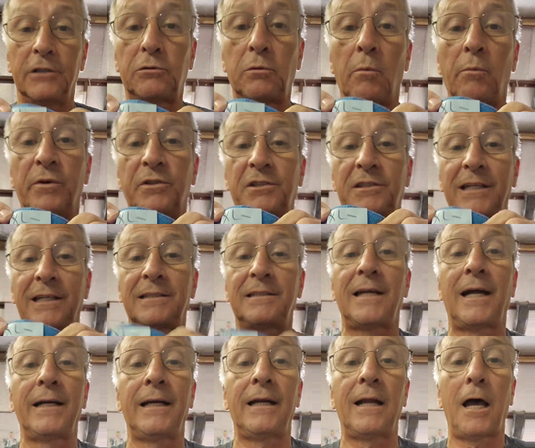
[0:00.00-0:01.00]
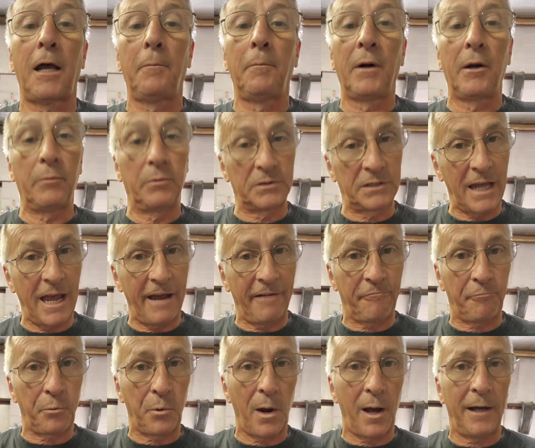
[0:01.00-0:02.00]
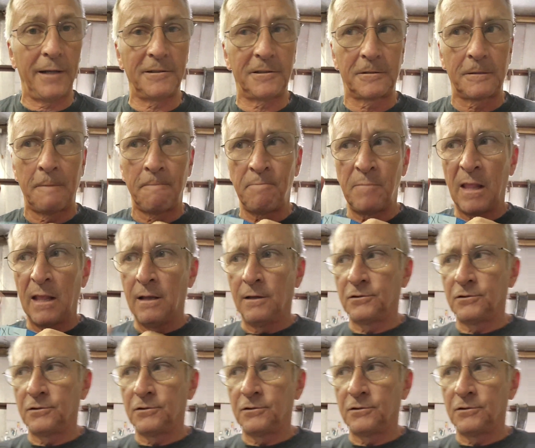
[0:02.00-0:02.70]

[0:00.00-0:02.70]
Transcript: This one was $6.99, but it was half price.